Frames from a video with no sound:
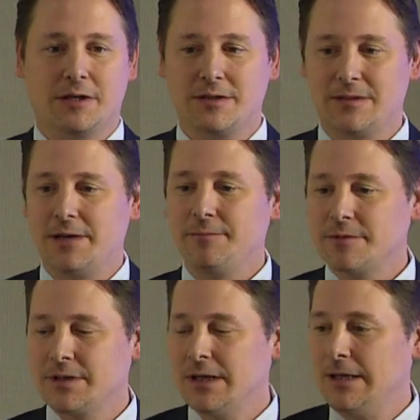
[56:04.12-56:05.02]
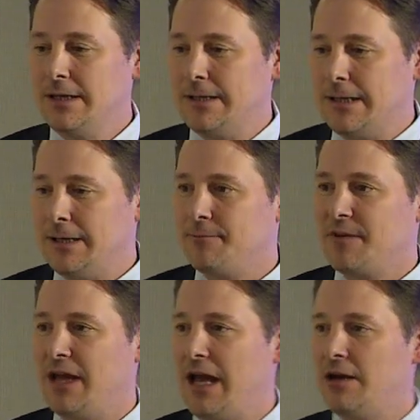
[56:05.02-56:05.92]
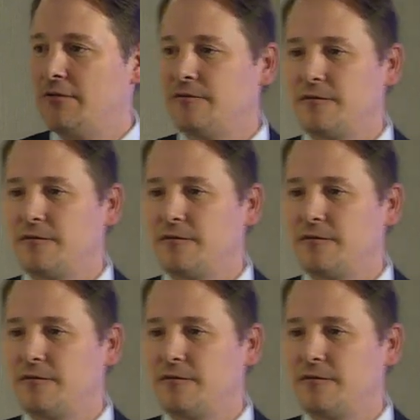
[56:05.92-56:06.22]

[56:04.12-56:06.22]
Markets Debt. I'm the head